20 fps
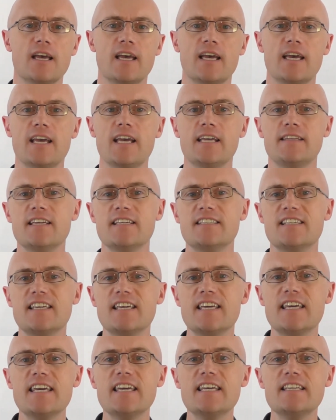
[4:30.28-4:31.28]
it is
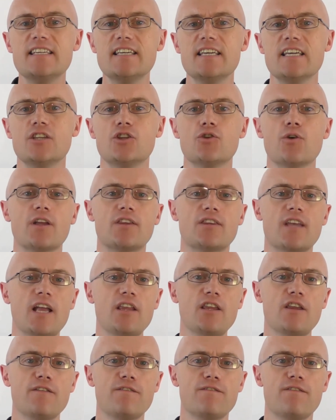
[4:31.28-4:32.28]
easy to
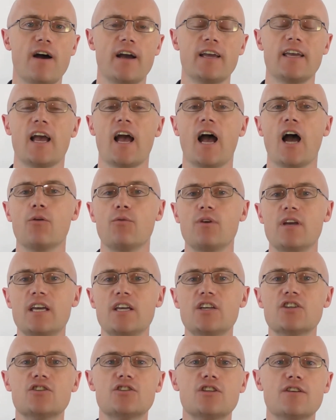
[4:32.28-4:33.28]
identify how
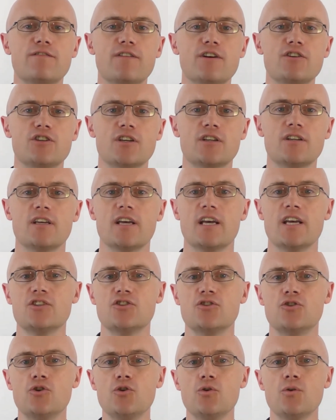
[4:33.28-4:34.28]
each division is
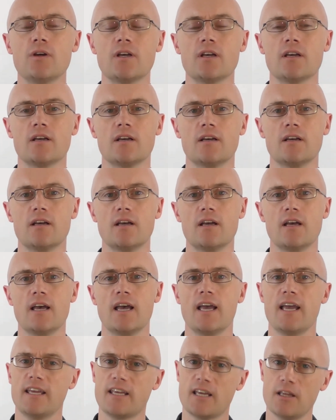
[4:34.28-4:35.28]
doing
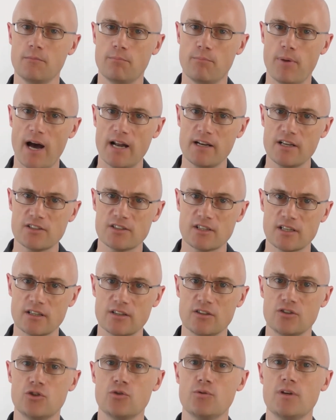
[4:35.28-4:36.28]
in comparison
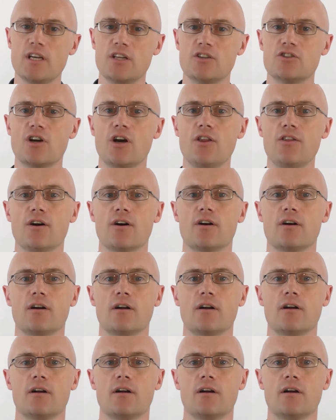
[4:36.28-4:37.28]
to each other,
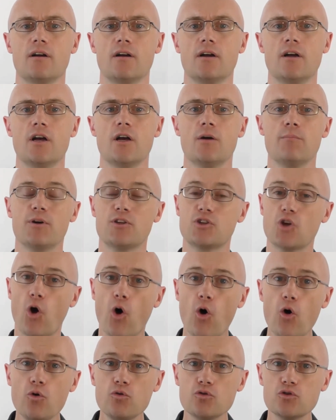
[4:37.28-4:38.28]
but
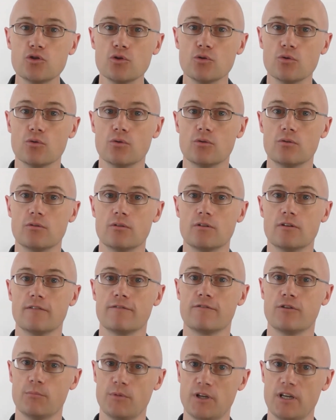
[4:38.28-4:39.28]
also
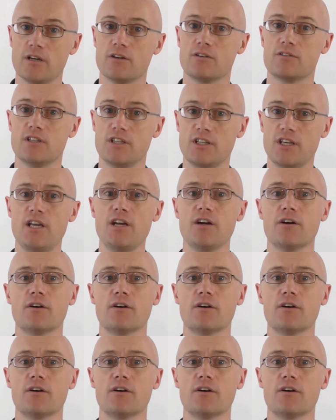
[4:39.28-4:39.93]
from year to year.